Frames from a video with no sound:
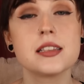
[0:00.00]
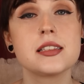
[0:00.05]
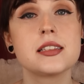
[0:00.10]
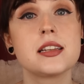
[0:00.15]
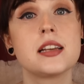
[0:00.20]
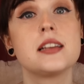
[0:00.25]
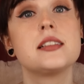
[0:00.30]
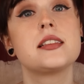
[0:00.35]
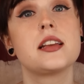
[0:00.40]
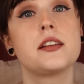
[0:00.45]

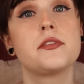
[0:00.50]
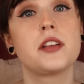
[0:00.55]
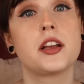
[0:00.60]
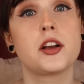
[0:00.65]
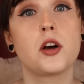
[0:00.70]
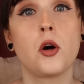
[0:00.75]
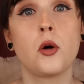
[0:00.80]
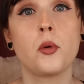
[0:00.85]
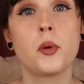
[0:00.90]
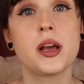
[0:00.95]
Stay safe
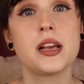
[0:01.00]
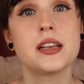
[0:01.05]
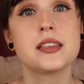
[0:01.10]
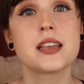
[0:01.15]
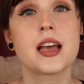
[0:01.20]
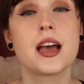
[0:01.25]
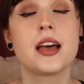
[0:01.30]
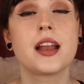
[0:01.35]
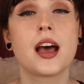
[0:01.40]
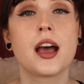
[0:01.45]
like always,
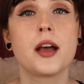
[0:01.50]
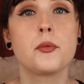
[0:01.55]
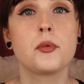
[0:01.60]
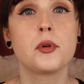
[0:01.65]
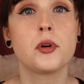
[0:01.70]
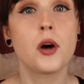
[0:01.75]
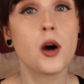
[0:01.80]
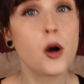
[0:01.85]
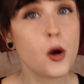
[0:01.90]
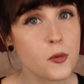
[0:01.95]
and I
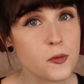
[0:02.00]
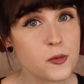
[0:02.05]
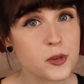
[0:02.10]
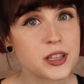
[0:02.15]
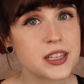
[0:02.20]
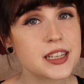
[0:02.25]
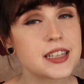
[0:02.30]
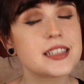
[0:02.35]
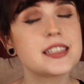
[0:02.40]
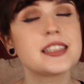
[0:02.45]
will
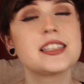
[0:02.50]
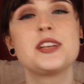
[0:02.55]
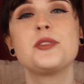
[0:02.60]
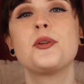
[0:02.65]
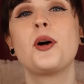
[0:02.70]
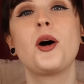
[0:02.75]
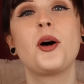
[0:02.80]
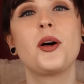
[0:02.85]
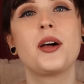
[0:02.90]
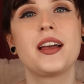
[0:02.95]
hopefully see you
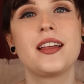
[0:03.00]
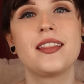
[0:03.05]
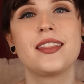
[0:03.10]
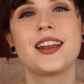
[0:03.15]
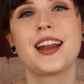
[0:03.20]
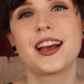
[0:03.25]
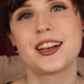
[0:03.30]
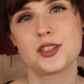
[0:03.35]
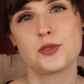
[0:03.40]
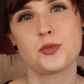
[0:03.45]
all in
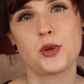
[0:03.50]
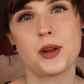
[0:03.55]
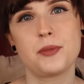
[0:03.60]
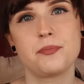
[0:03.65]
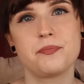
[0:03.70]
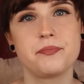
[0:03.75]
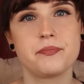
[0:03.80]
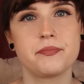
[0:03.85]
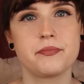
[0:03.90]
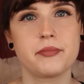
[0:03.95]
the next
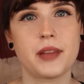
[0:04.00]
one.